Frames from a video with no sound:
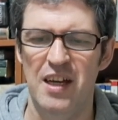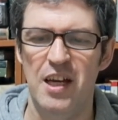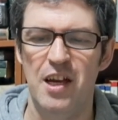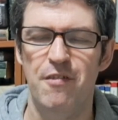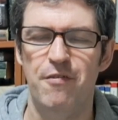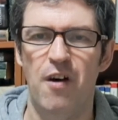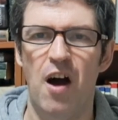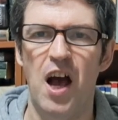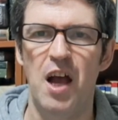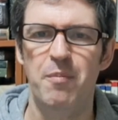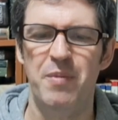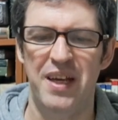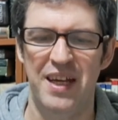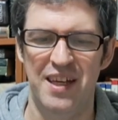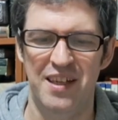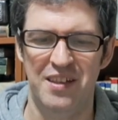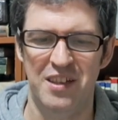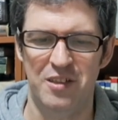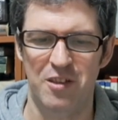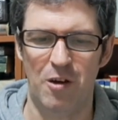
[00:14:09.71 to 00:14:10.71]
If I'm
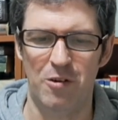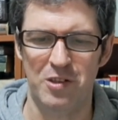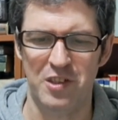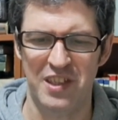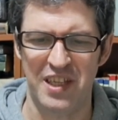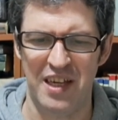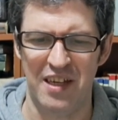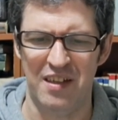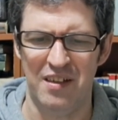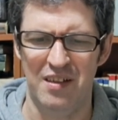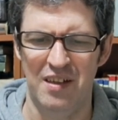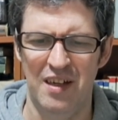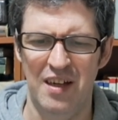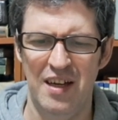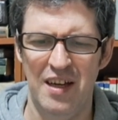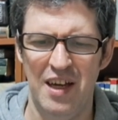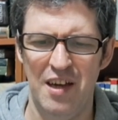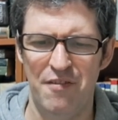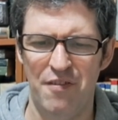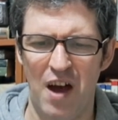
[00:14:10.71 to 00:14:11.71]
here, the dog's here.
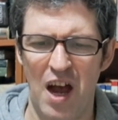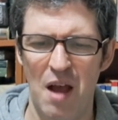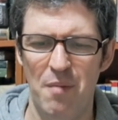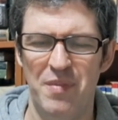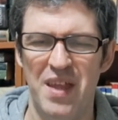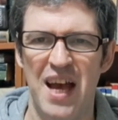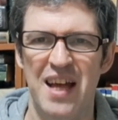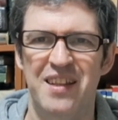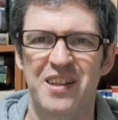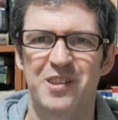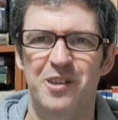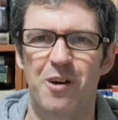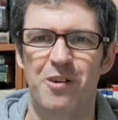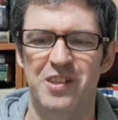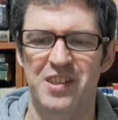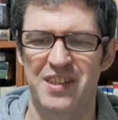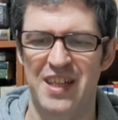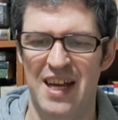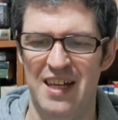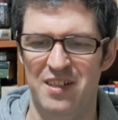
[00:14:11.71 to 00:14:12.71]
If I'm there, the
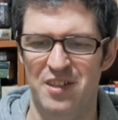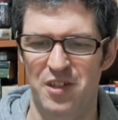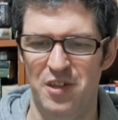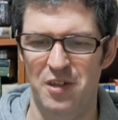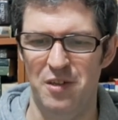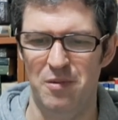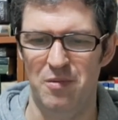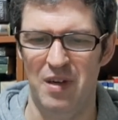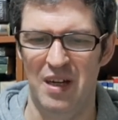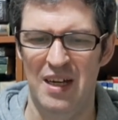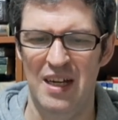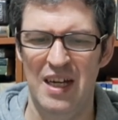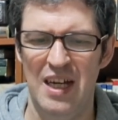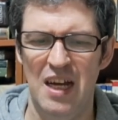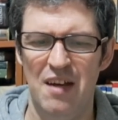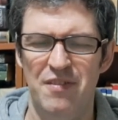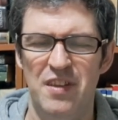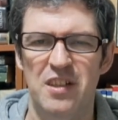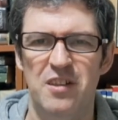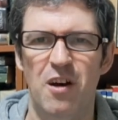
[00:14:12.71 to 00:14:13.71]
dog's there too.
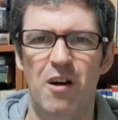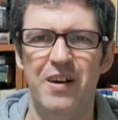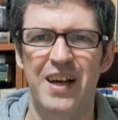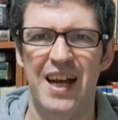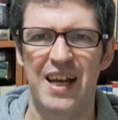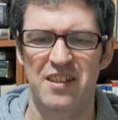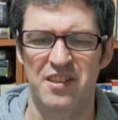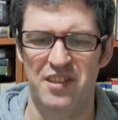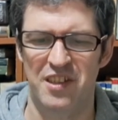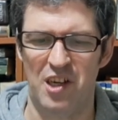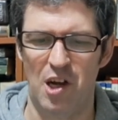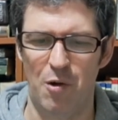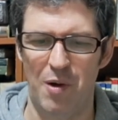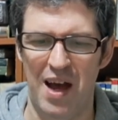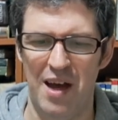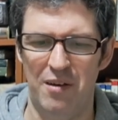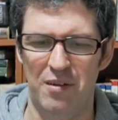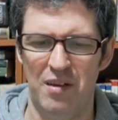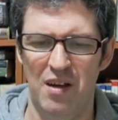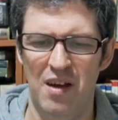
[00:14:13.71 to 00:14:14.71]
If the dog has to go
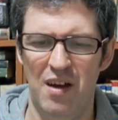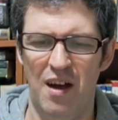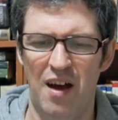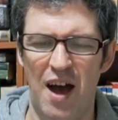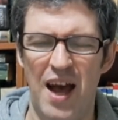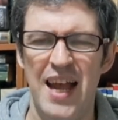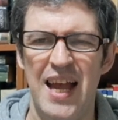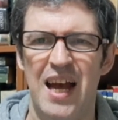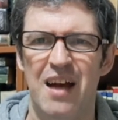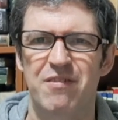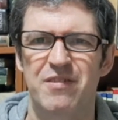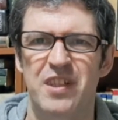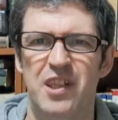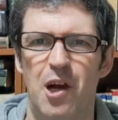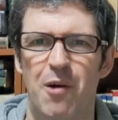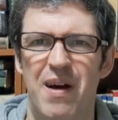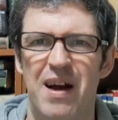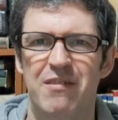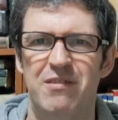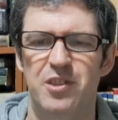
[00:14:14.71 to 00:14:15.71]
out, I have to
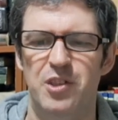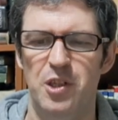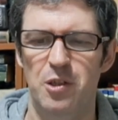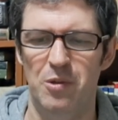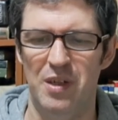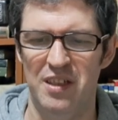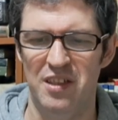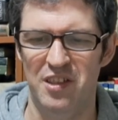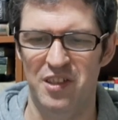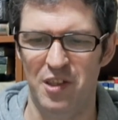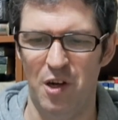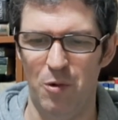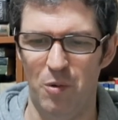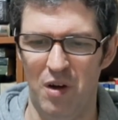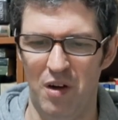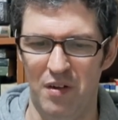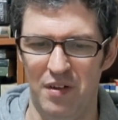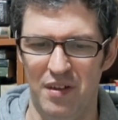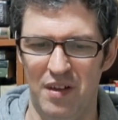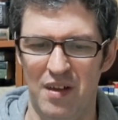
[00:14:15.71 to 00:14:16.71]
go out too, and so
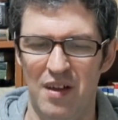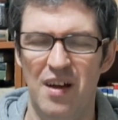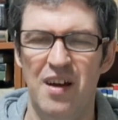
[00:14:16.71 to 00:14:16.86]
on.